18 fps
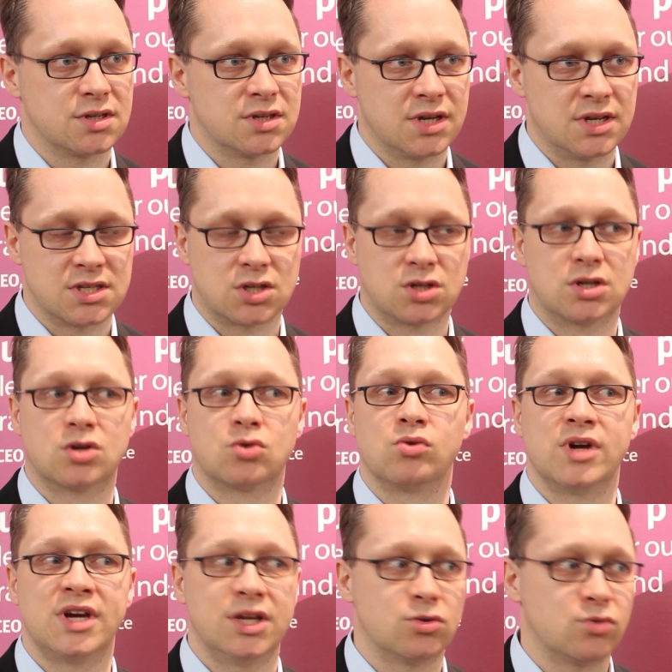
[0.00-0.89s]
It has
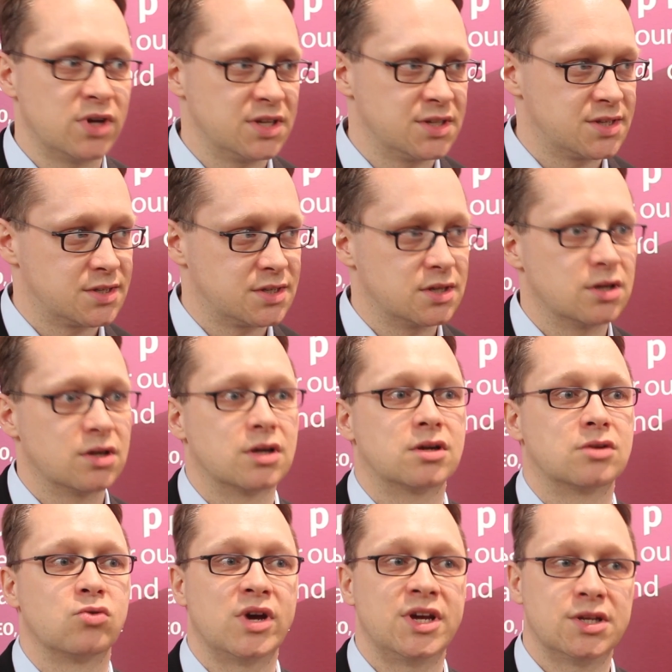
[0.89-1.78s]
great reds,
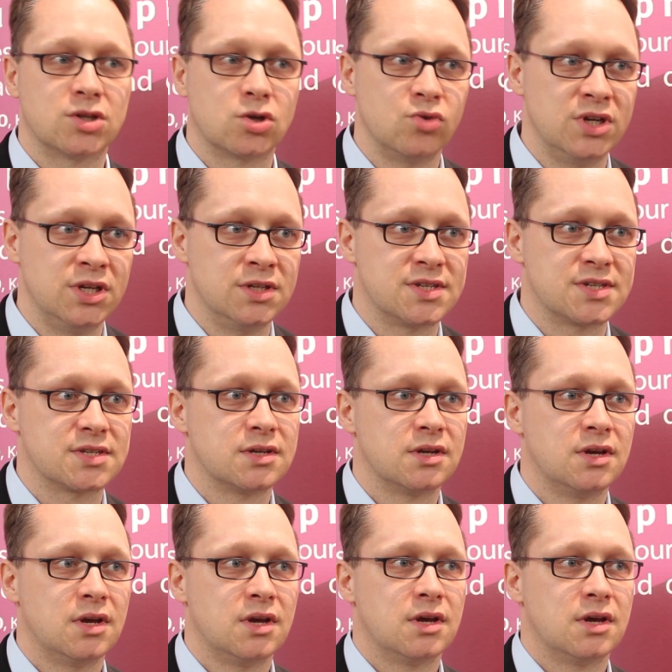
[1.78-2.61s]
great greens,